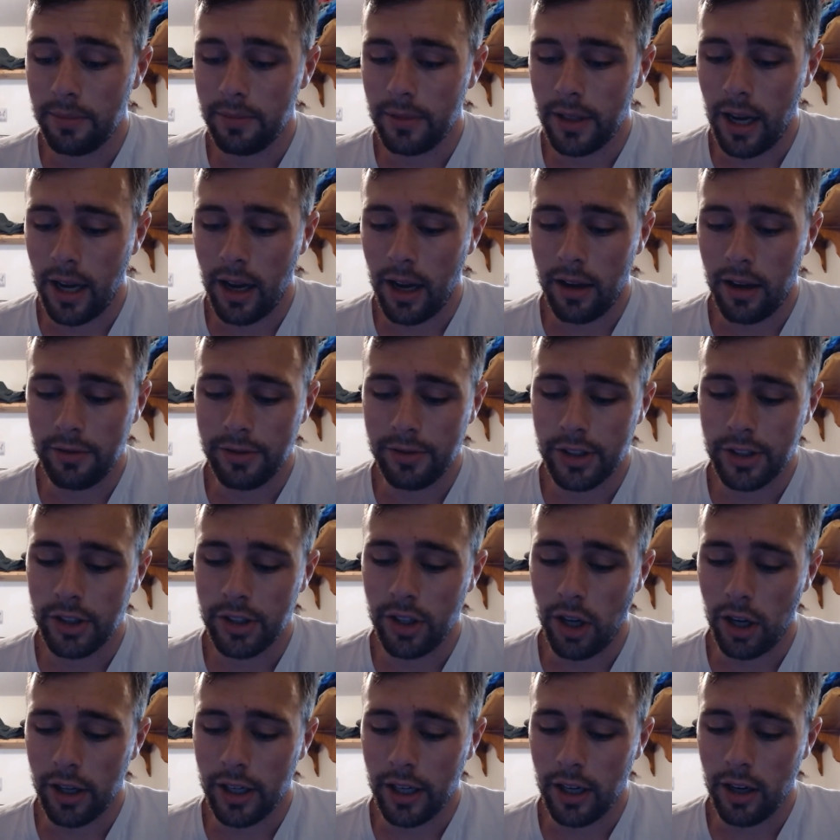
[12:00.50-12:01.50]
Nav
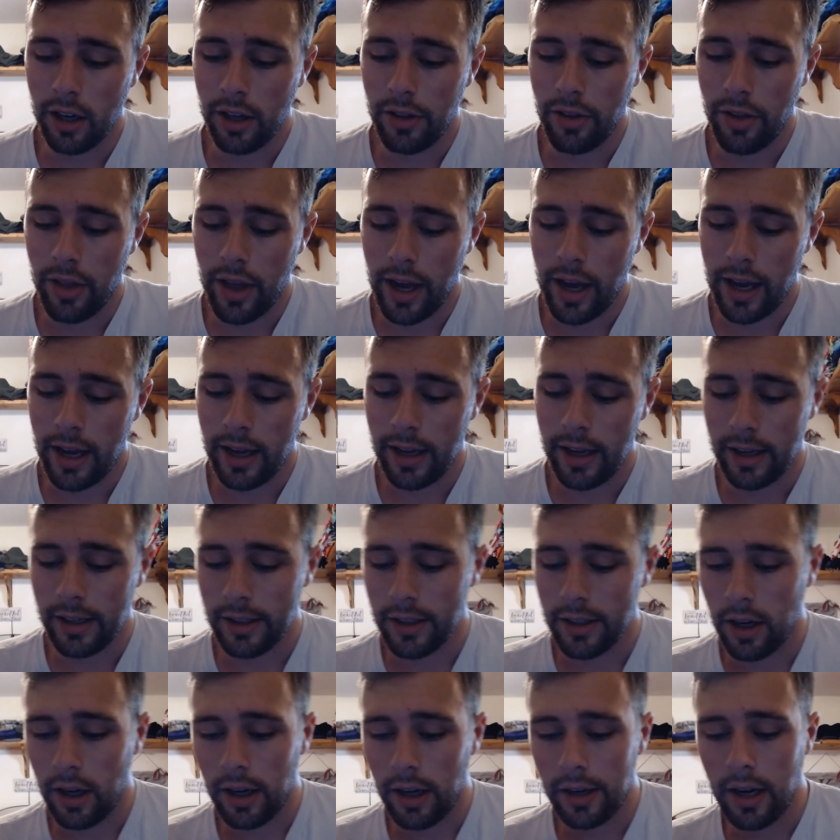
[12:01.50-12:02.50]
sucking on that, and
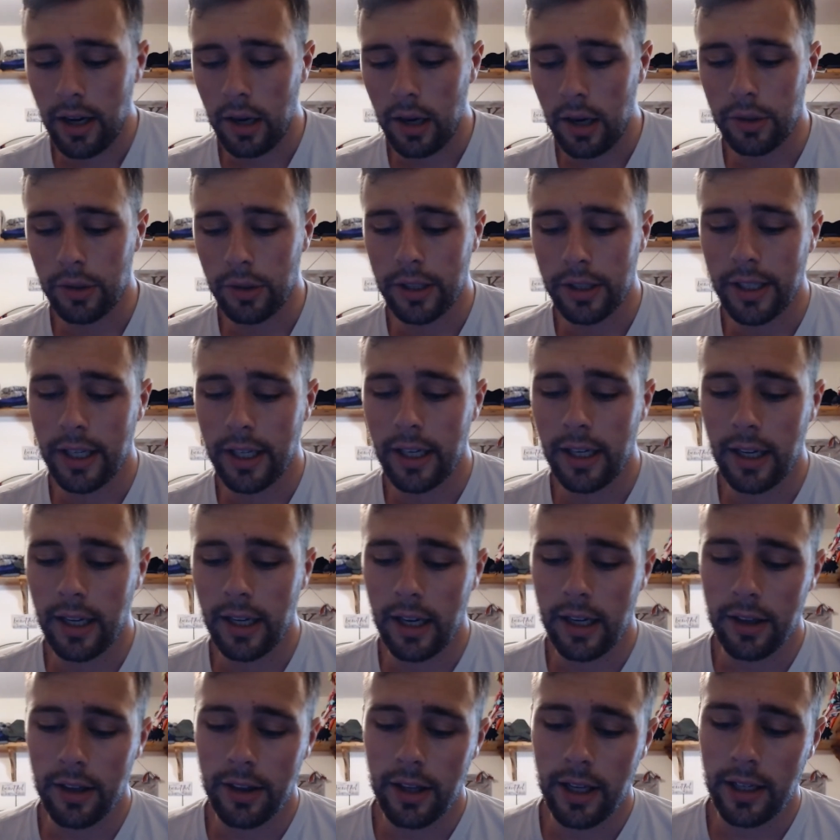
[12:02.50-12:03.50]
Don not really getting
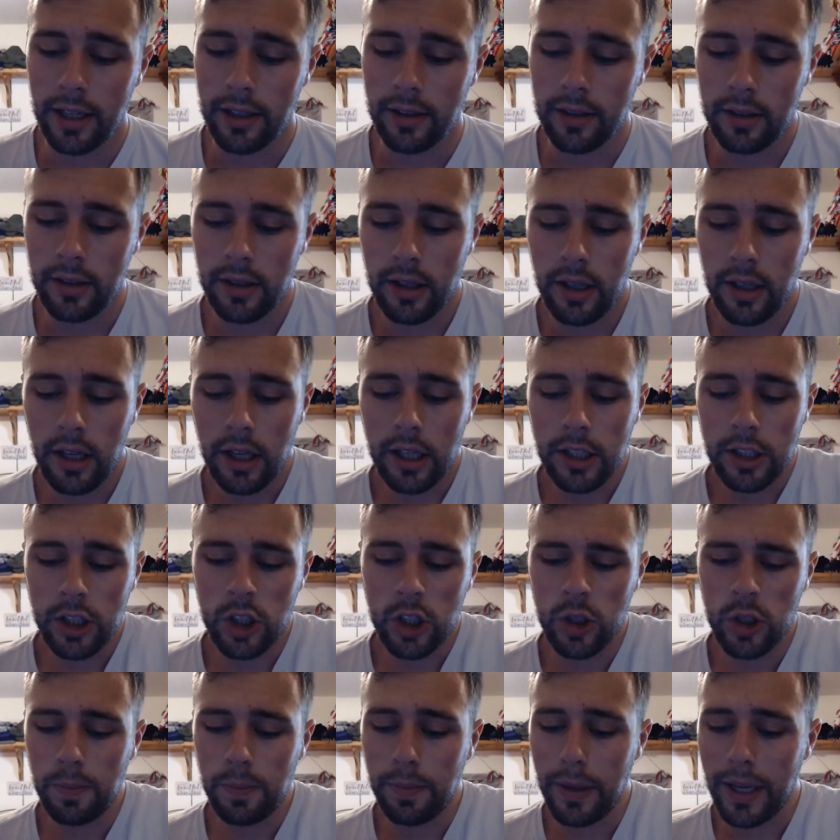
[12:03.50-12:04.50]
anything
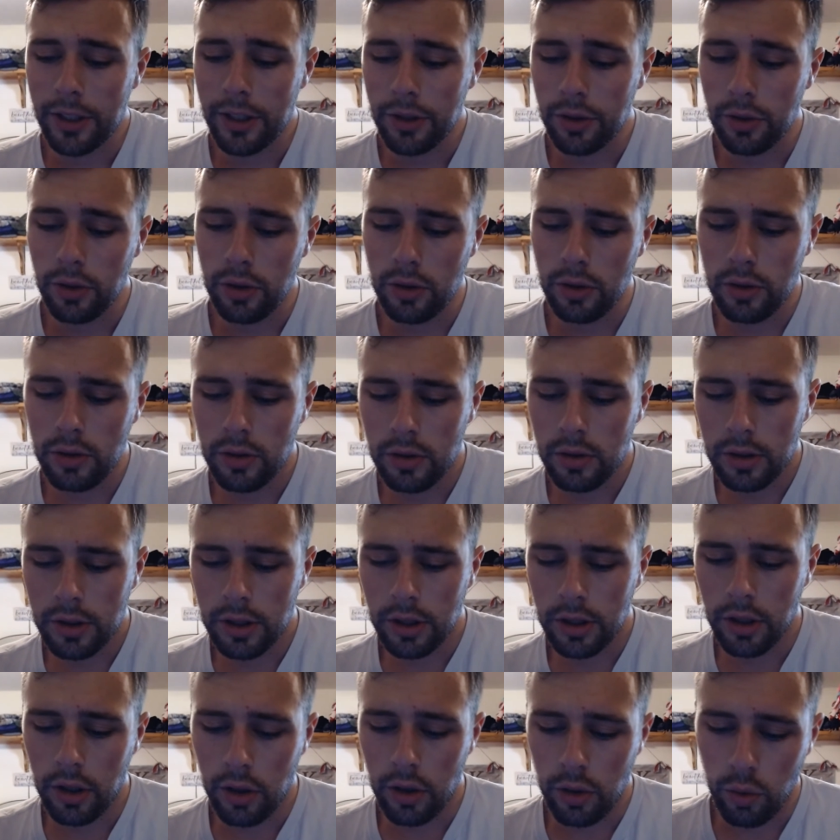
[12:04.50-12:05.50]
special
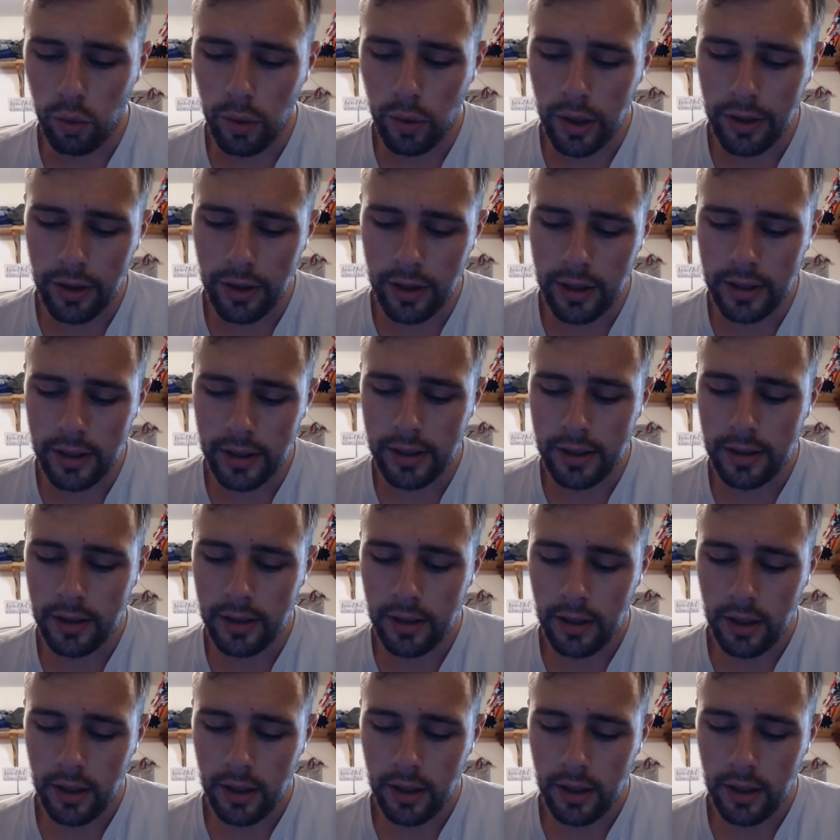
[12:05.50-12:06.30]
to go with it.